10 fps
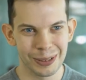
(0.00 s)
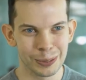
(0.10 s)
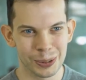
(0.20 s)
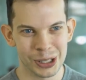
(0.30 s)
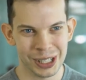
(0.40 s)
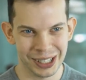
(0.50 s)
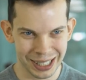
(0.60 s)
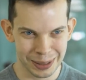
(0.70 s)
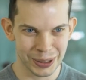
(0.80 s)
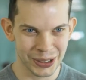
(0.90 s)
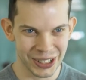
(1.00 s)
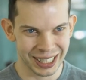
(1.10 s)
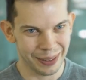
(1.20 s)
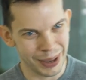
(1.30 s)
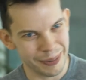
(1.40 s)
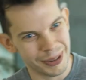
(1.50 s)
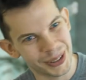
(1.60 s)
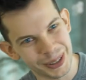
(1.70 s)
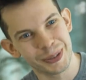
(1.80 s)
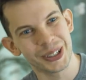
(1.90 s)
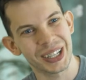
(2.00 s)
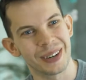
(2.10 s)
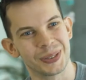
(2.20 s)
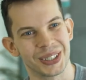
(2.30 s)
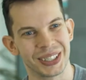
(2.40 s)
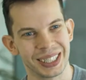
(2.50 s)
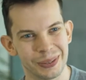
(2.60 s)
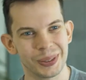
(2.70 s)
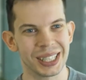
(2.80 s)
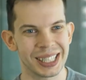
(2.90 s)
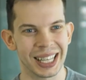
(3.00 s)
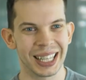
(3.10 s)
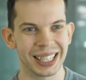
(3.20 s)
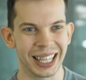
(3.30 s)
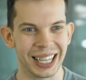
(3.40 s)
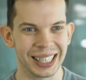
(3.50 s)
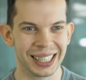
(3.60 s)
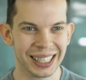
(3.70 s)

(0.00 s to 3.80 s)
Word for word: I will push this project and maybe one more after if it's a deadline.